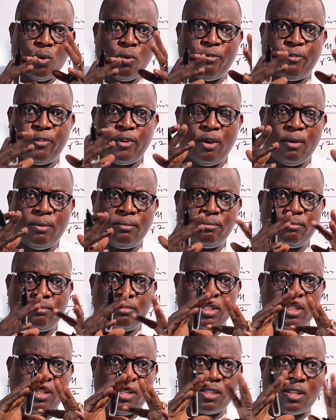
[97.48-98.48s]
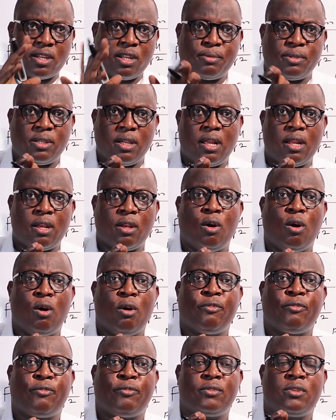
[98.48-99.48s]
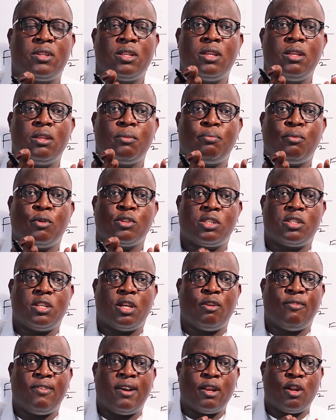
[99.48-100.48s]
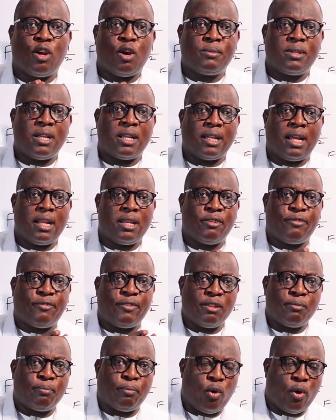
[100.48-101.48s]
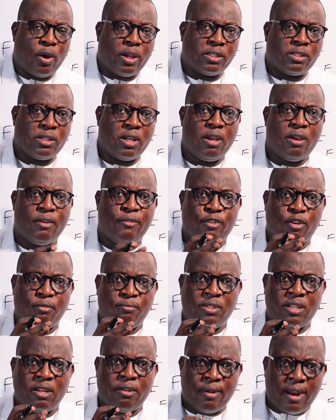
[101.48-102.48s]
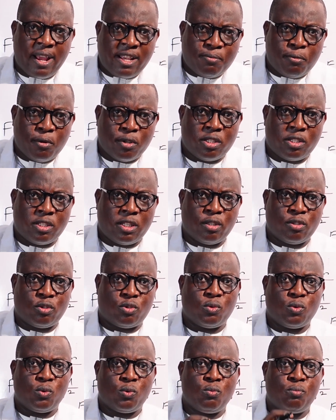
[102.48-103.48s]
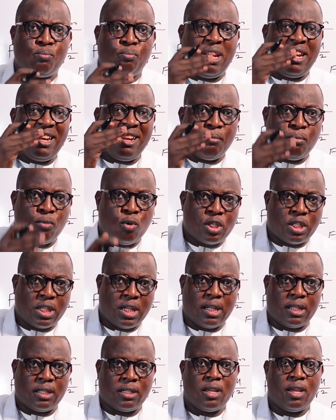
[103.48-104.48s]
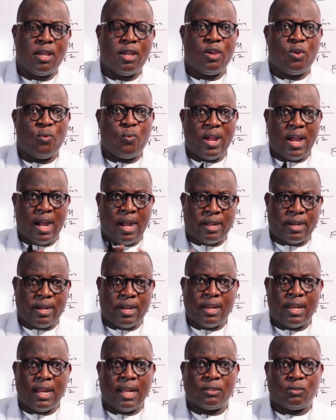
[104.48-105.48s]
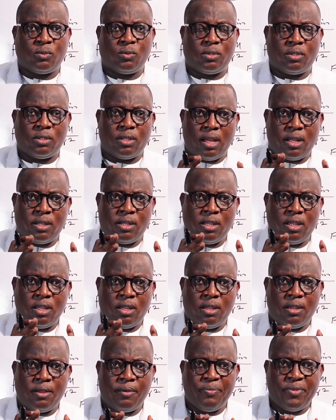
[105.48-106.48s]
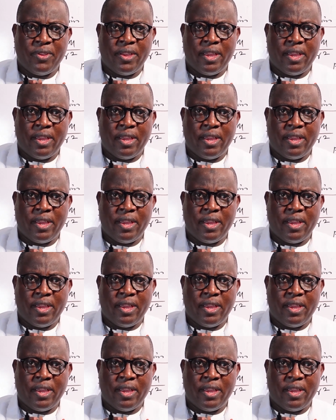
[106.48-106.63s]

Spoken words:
from the description of the position of an object at different points, from the rest position to being in motion, we agree that the